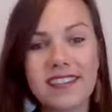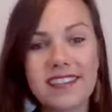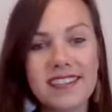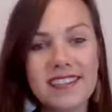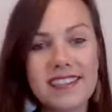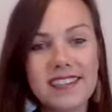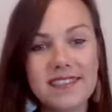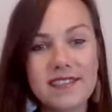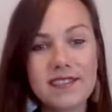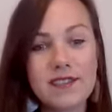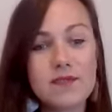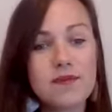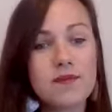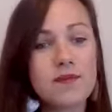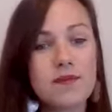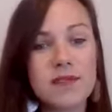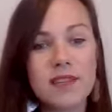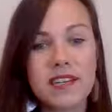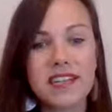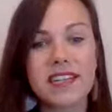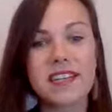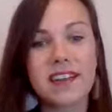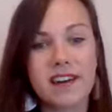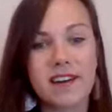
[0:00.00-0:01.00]
It was
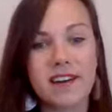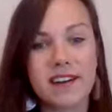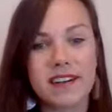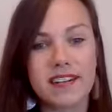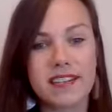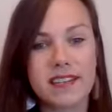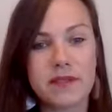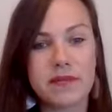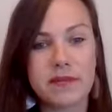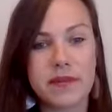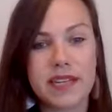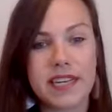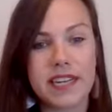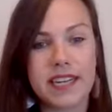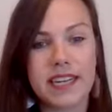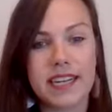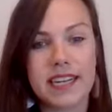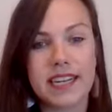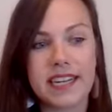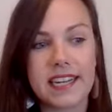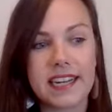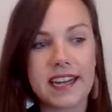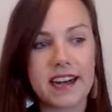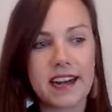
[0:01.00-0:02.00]
really hard at the
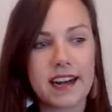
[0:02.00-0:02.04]
beginning.